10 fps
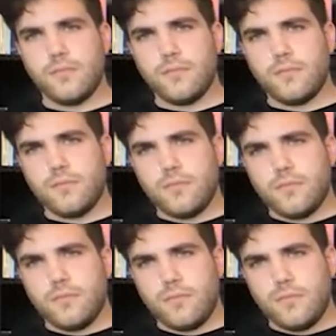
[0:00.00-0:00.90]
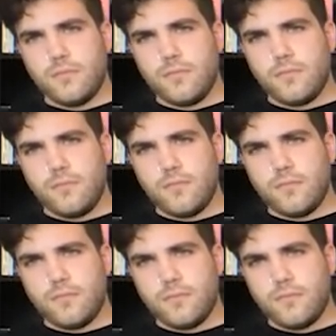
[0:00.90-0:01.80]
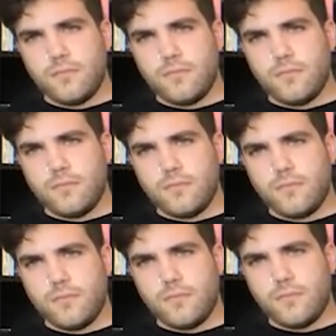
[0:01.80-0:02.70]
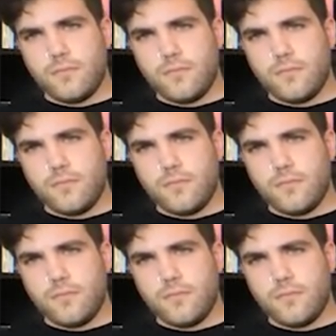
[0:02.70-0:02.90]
No words are spoken by the person on screen.